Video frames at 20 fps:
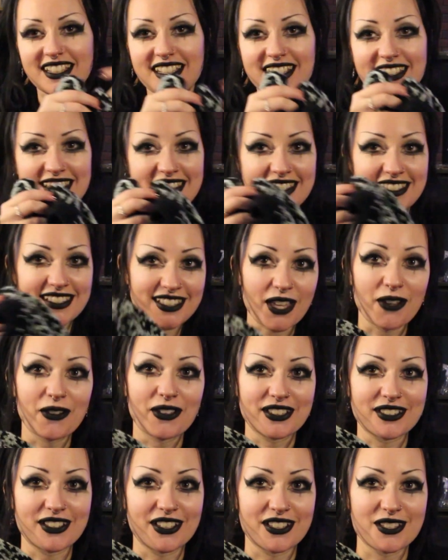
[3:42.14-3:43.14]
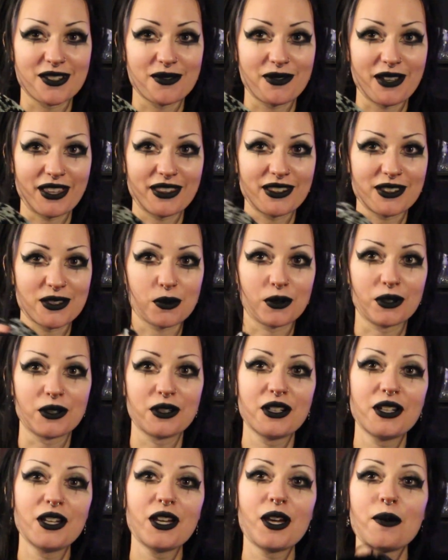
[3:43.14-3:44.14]
So excited about this one.
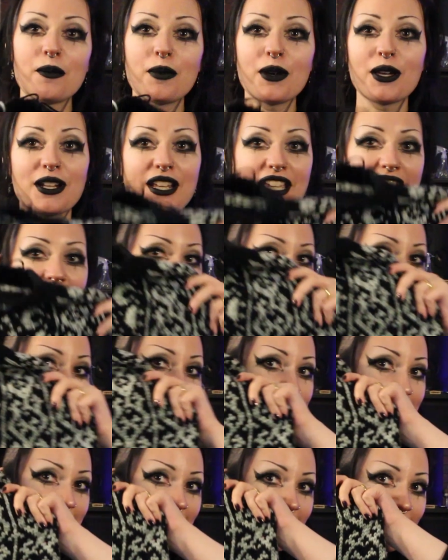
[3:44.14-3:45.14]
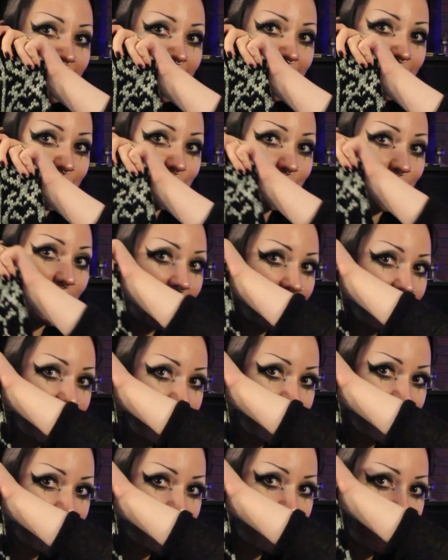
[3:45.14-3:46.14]
But yes, that
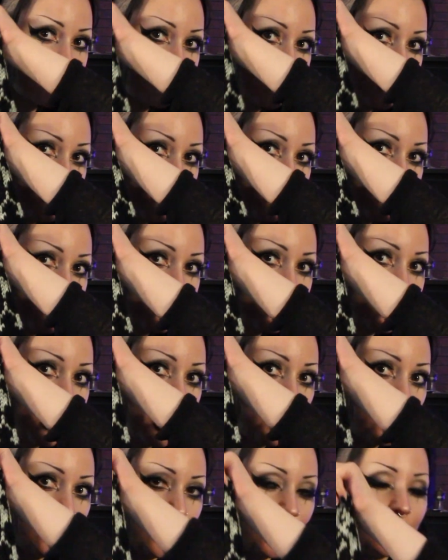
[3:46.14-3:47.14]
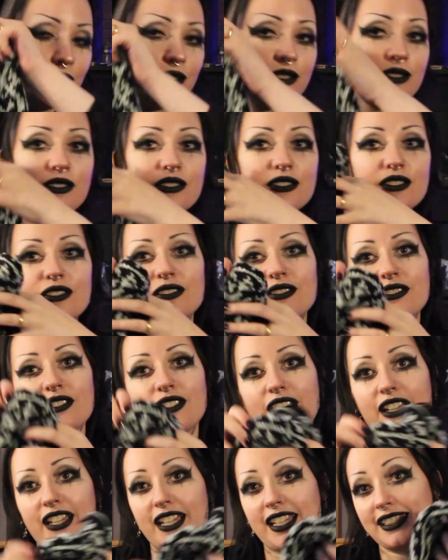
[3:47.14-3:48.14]
is that one.
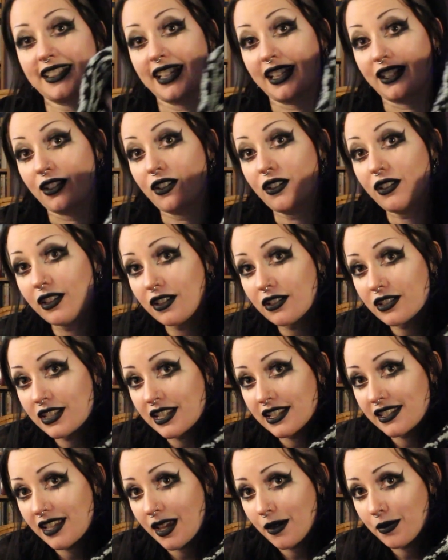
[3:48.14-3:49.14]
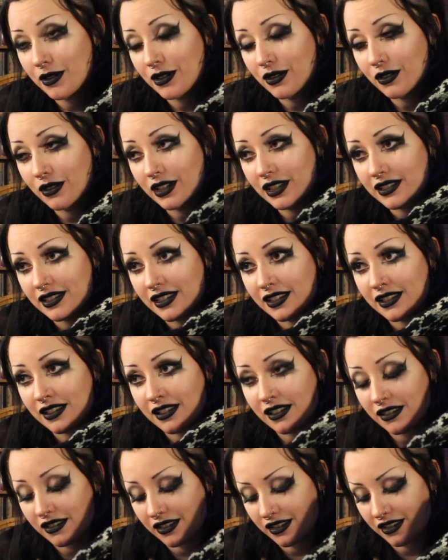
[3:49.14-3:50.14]
Like I said, not a lot has happened on it
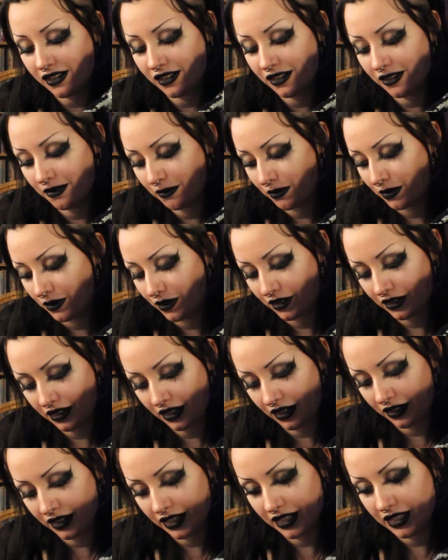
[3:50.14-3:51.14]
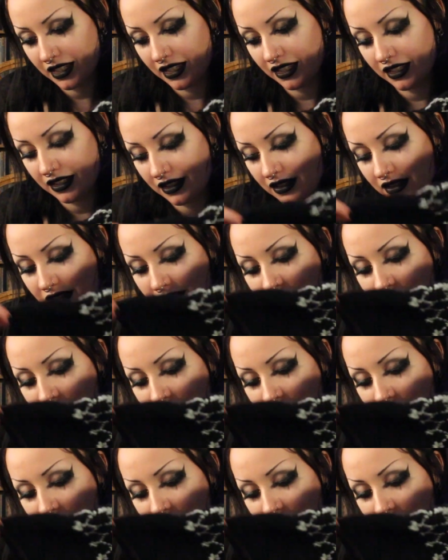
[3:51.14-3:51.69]
since last time, but I did